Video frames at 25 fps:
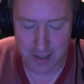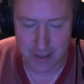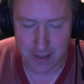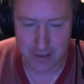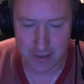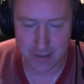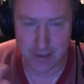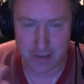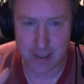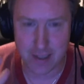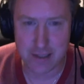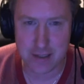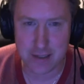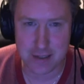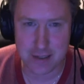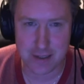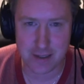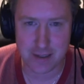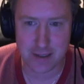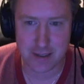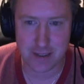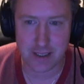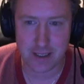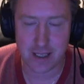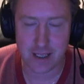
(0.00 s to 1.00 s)
This
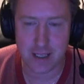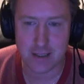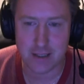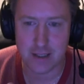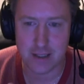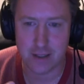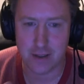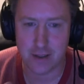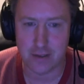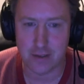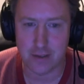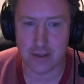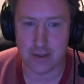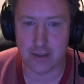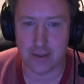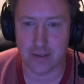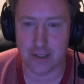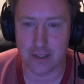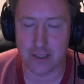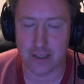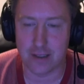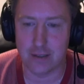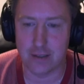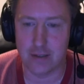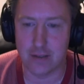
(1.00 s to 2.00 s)
is another
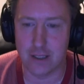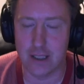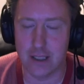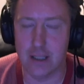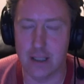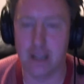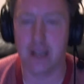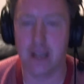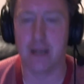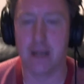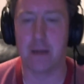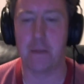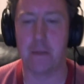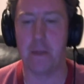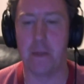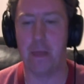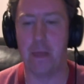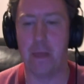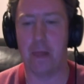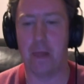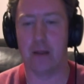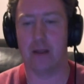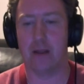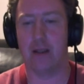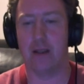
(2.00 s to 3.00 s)
thing, right?
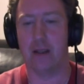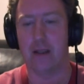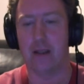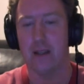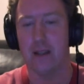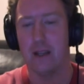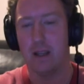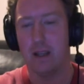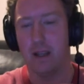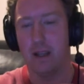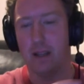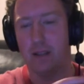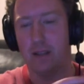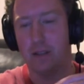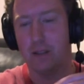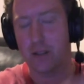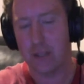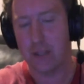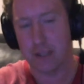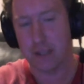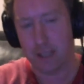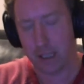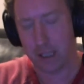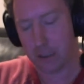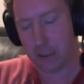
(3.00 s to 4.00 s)
Doesn't
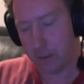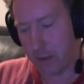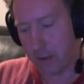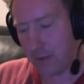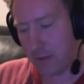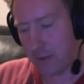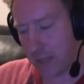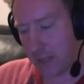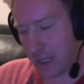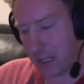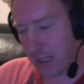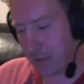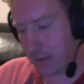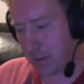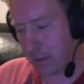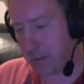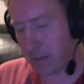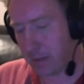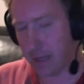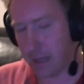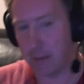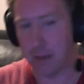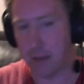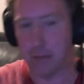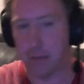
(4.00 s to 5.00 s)
take away from the argument, blah,
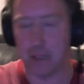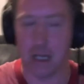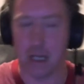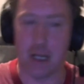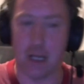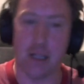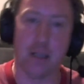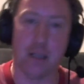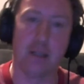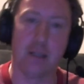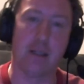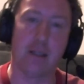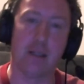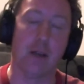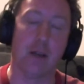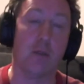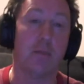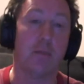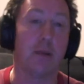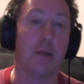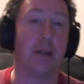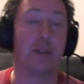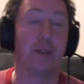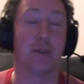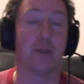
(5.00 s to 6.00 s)
blah, blah. Guilt
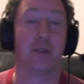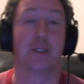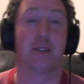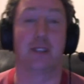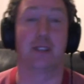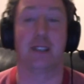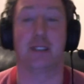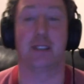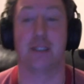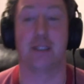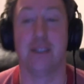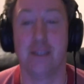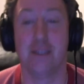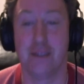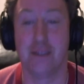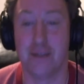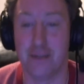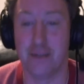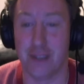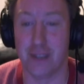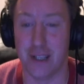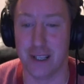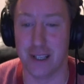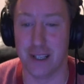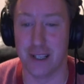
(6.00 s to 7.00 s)
by association,
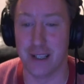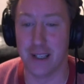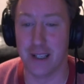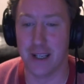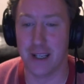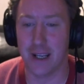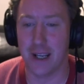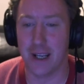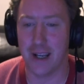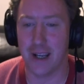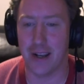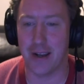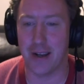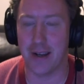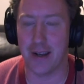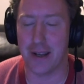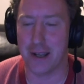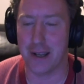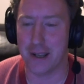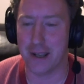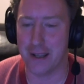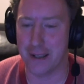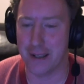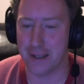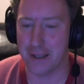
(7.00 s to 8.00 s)
right?
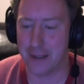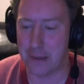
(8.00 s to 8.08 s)
Uh...